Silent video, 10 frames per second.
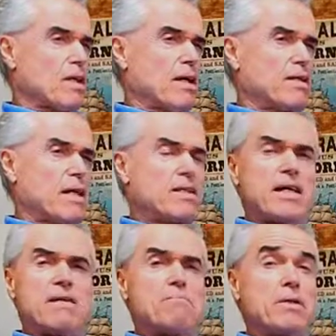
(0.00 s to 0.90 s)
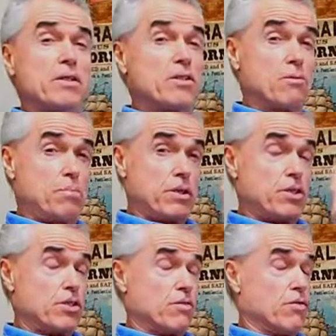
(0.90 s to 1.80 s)
get that tent
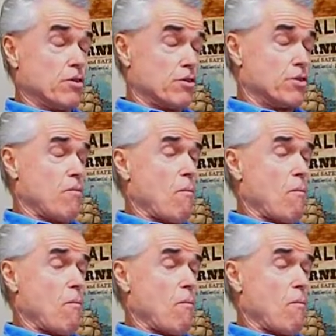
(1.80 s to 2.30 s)
pitched first,